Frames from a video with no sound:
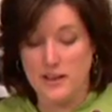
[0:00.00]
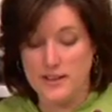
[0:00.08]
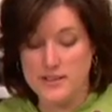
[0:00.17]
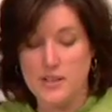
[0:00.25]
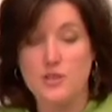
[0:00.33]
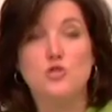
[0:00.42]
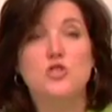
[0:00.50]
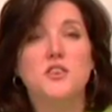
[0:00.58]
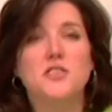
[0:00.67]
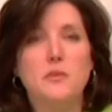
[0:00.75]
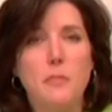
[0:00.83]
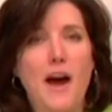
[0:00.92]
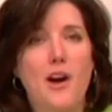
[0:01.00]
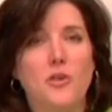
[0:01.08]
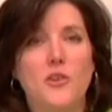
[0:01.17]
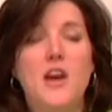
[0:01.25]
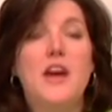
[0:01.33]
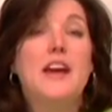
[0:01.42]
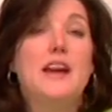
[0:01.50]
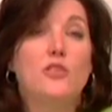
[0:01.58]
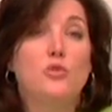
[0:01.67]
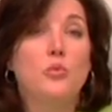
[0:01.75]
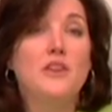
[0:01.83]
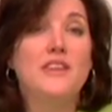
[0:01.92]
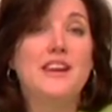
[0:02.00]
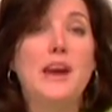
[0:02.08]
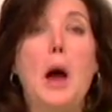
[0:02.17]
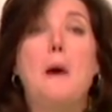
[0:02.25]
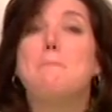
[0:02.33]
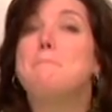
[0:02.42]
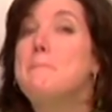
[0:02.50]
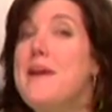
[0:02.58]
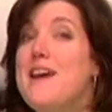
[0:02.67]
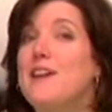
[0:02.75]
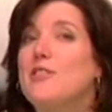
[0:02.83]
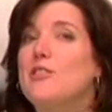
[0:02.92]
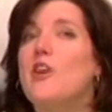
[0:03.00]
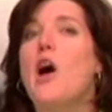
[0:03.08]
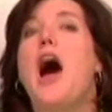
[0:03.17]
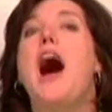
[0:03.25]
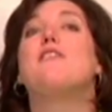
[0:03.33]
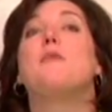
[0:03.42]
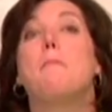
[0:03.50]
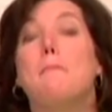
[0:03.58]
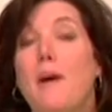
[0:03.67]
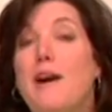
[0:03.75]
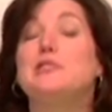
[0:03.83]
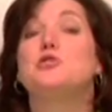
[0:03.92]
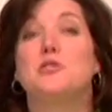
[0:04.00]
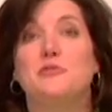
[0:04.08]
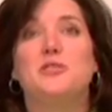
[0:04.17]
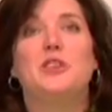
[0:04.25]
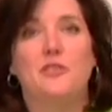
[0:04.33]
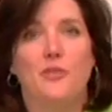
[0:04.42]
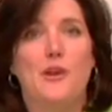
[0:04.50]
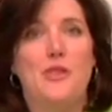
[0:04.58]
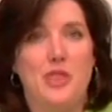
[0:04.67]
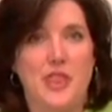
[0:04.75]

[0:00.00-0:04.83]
Now listen, chili powder is really a mix of a bunch of different